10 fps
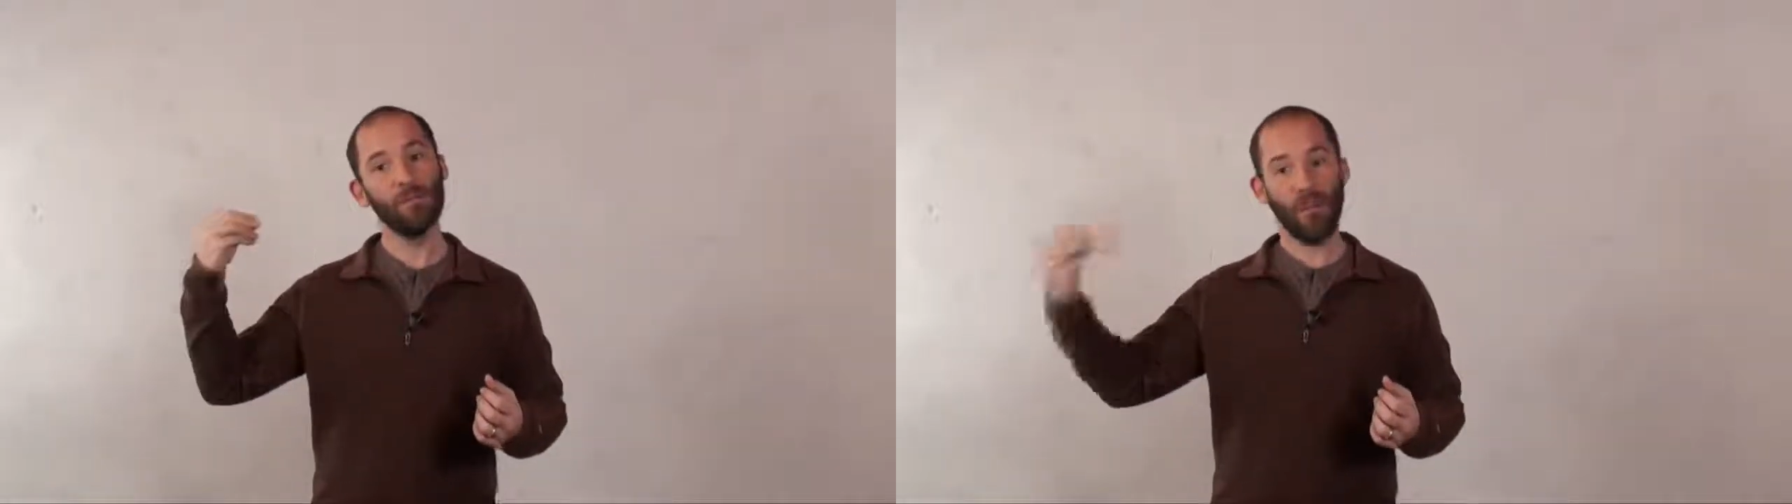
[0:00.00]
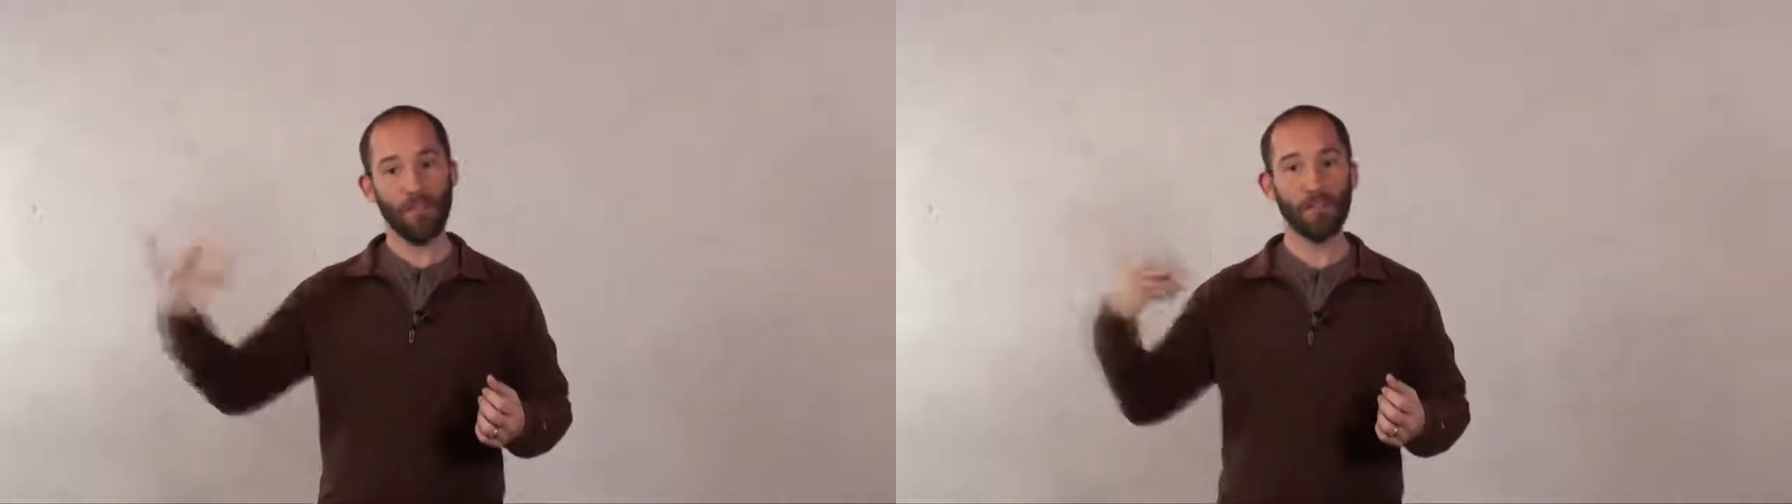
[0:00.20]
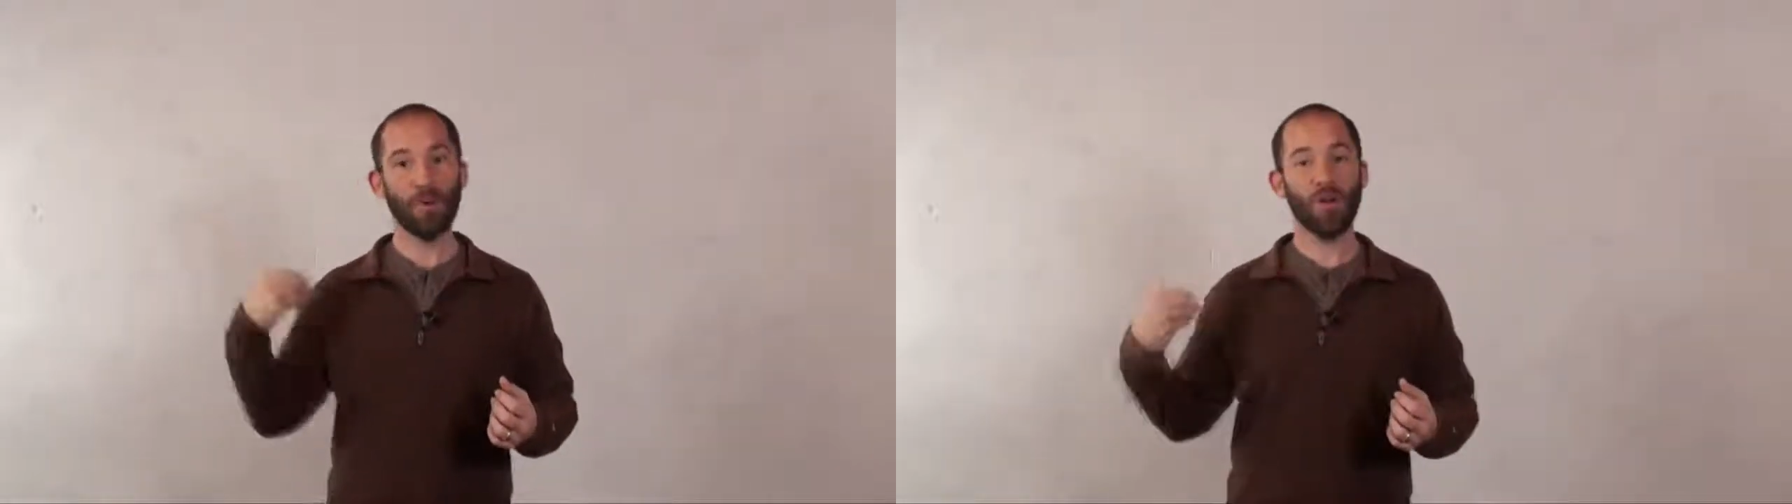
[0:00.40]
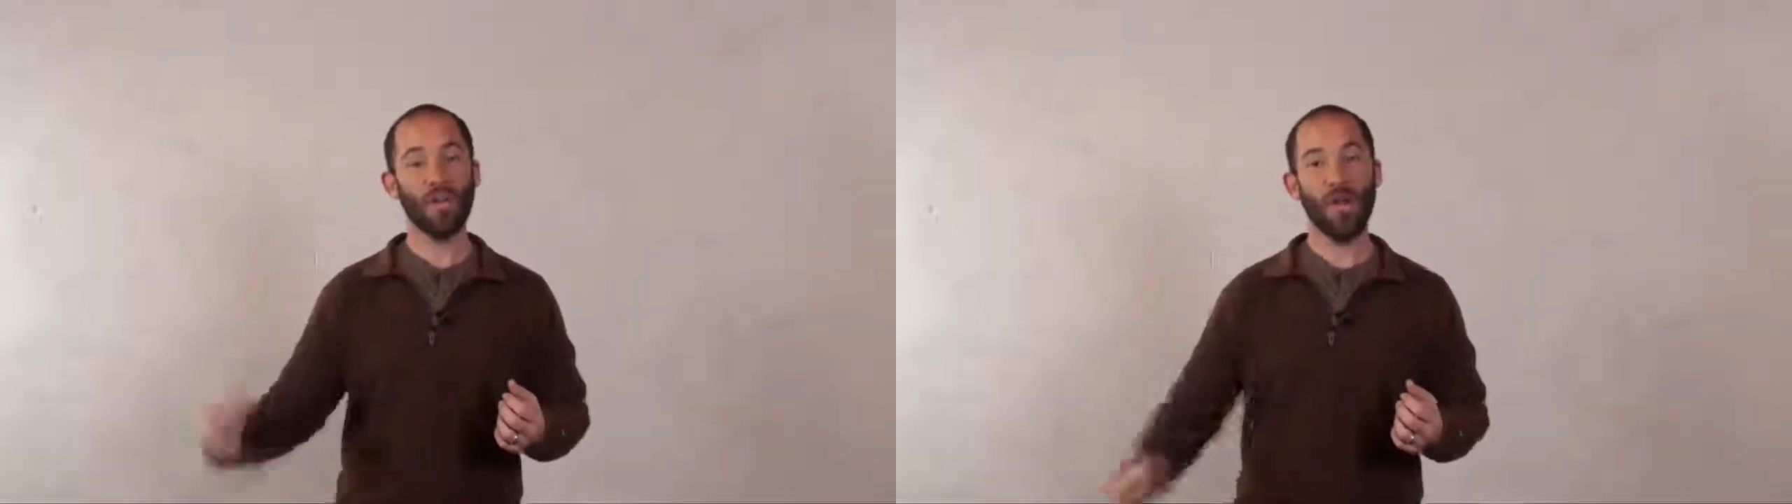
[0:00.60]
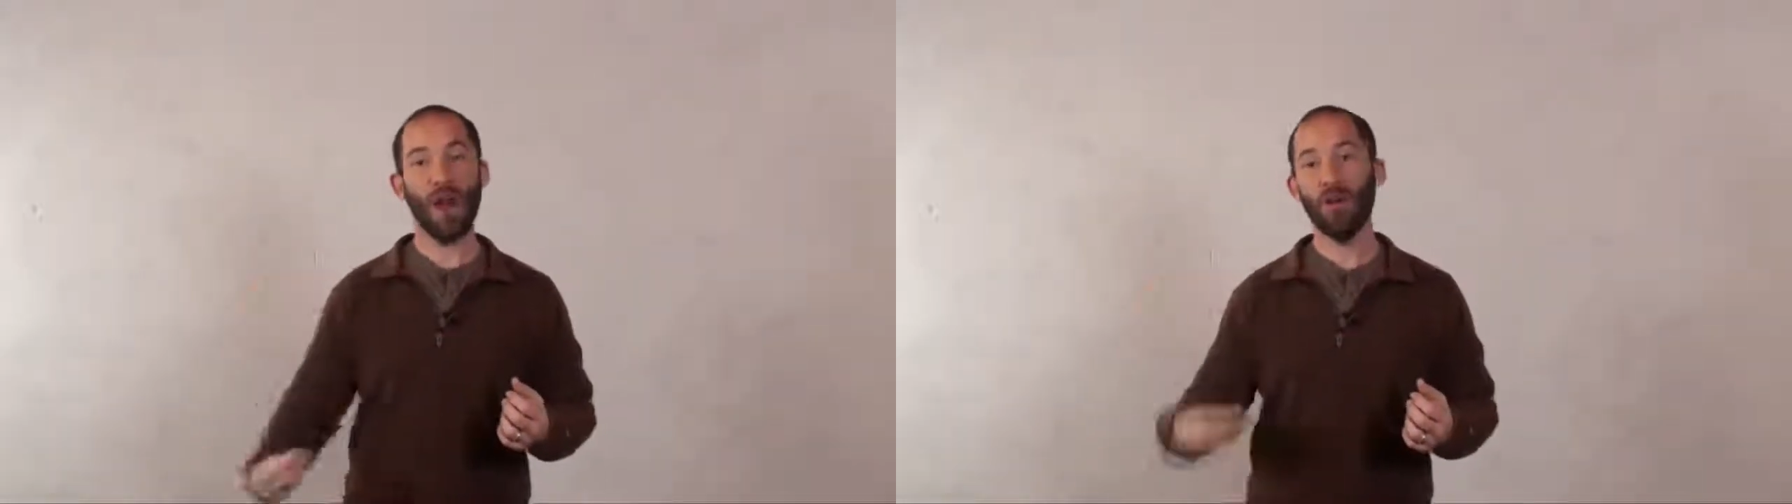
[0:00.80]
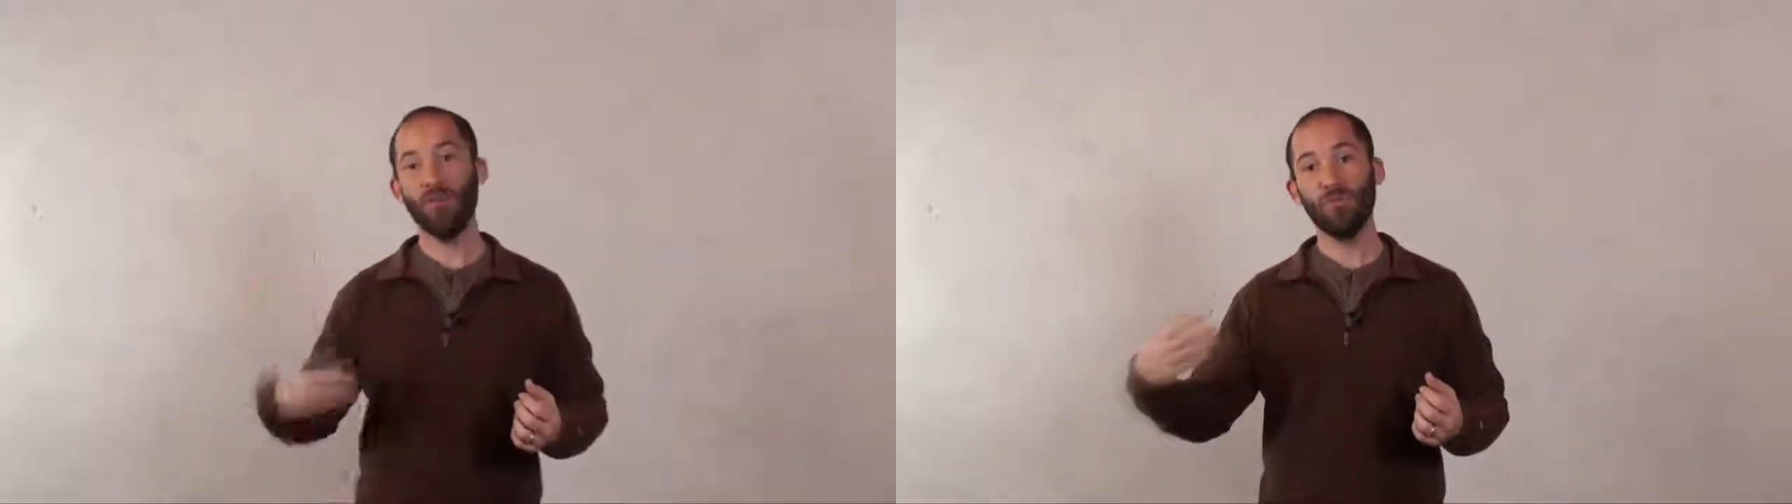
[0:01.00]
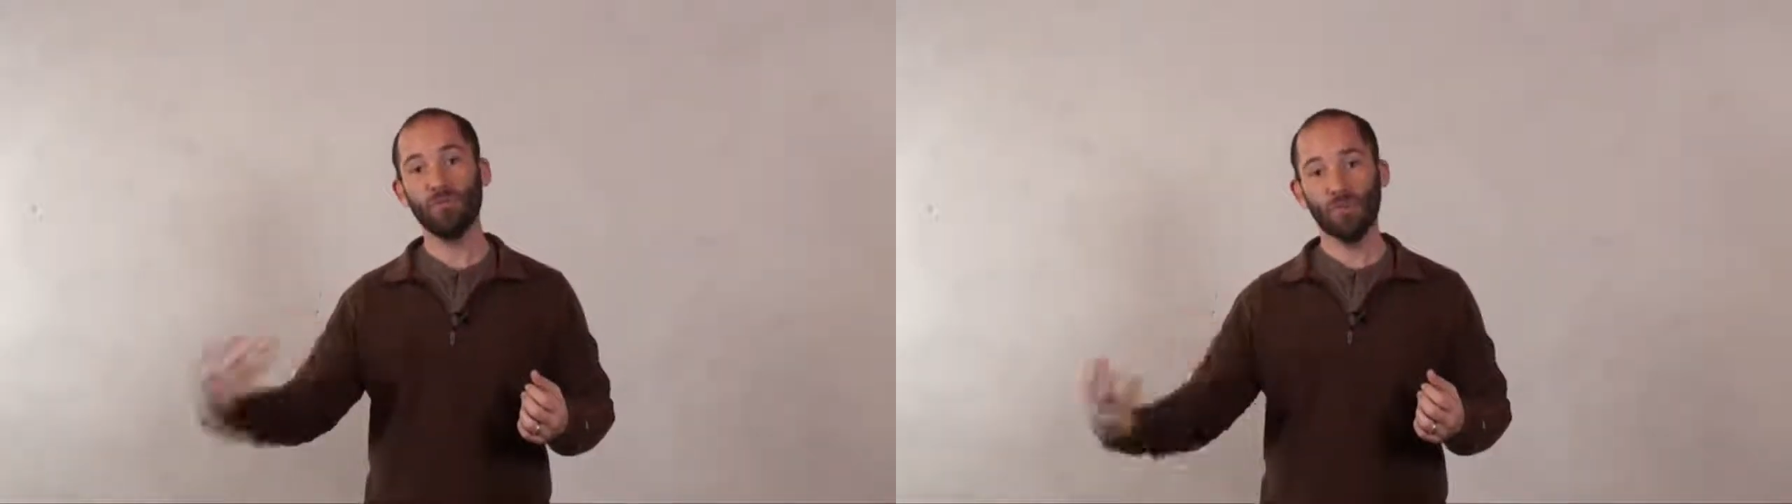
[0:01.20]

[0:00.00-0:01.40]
Facebook, Yahoo,